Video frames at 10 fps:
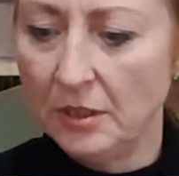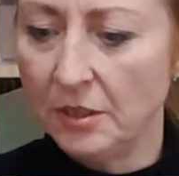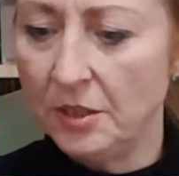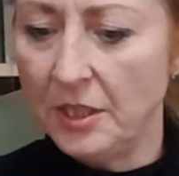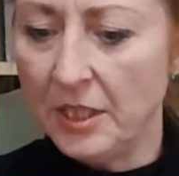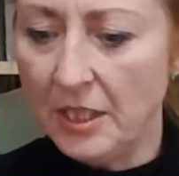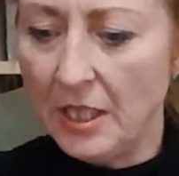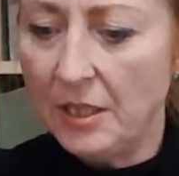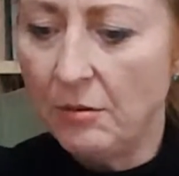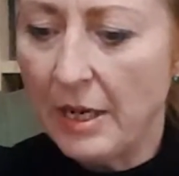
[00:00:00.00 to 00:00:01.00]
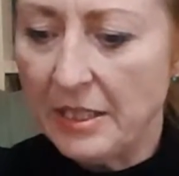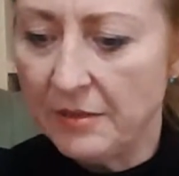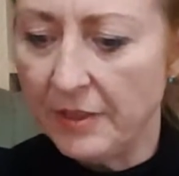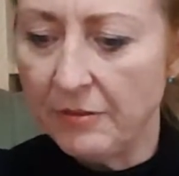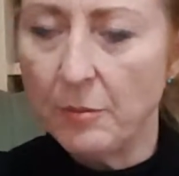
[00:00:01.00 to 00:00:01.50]
because you're going to need the rest
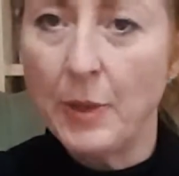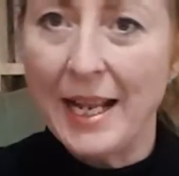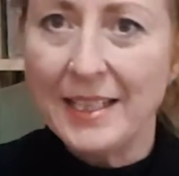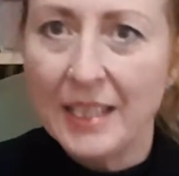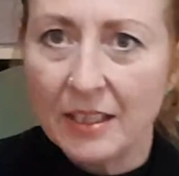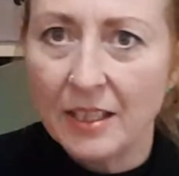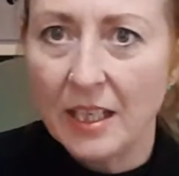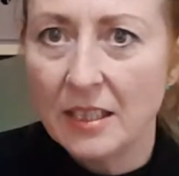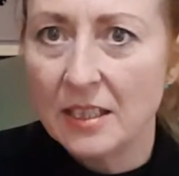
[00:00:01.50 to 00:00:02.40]
of it for blending and things